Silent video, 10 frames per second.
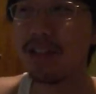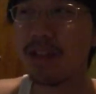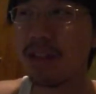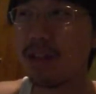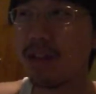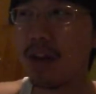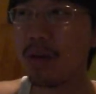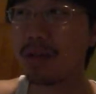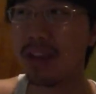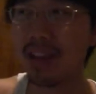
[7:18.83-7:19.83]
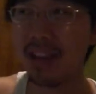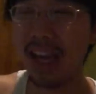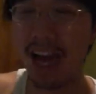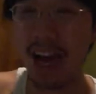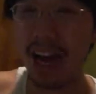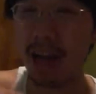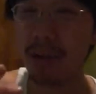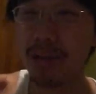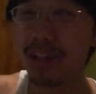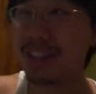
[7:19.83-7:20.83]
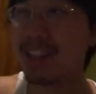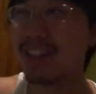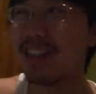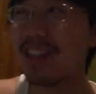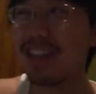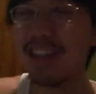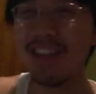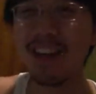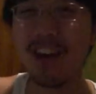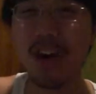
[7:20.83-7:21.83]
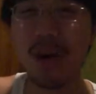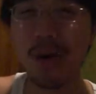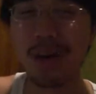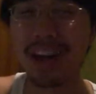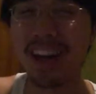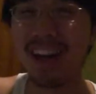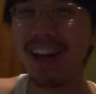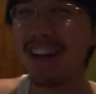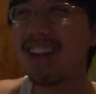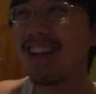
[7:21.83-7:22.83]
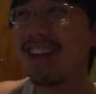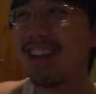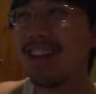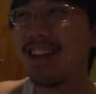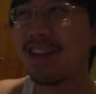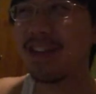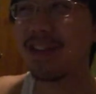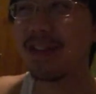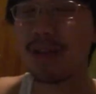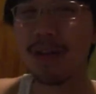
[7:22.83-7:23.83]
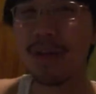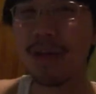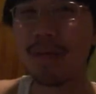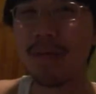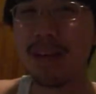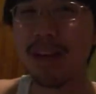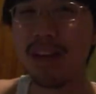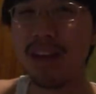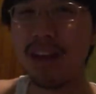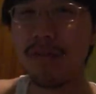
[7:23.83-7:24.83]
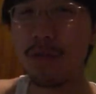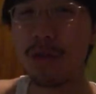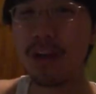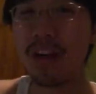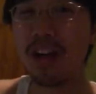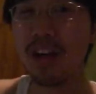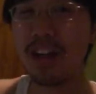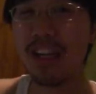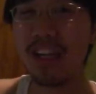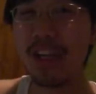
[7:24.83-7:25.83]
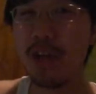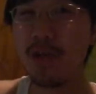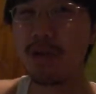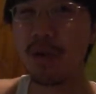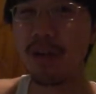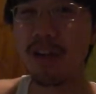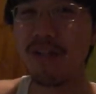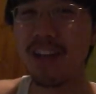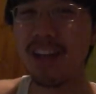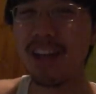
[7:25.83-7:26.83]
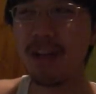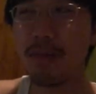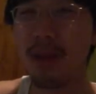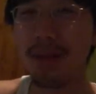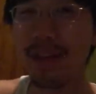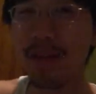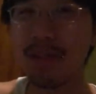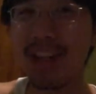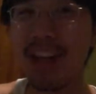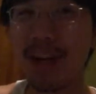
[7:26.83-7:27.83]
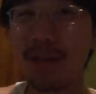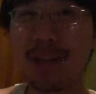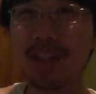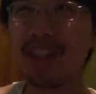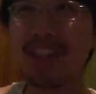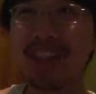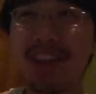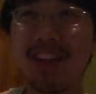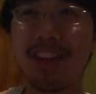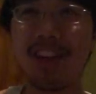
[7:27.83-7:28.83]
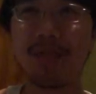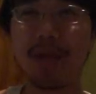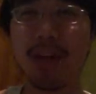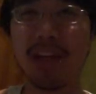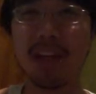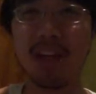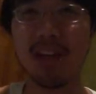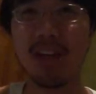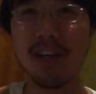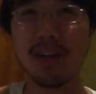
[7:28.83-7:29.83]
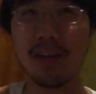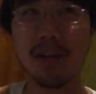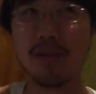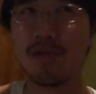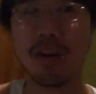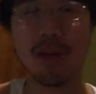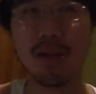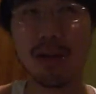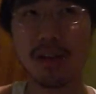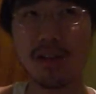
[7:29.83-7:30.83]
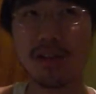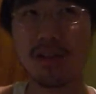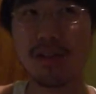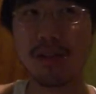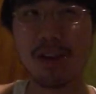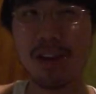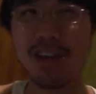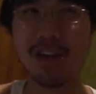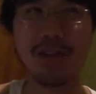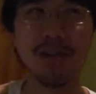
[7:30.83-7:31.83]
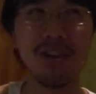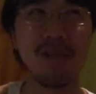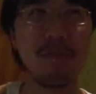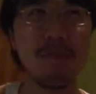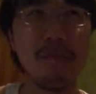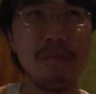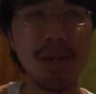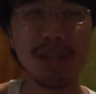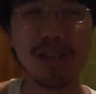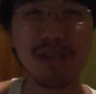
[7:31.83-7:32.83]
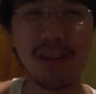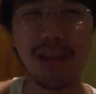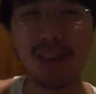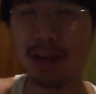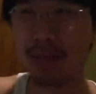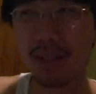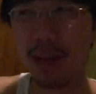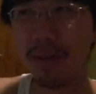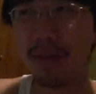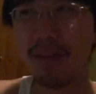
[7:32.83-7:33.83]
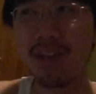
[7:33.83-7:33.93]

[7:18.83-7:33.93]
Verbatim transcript: So I would say that the eye was okay. So if you're a huge horror fan, probably thumbs down because it's not scary at all. If you like good drama, good story, good mystery, thumbs up.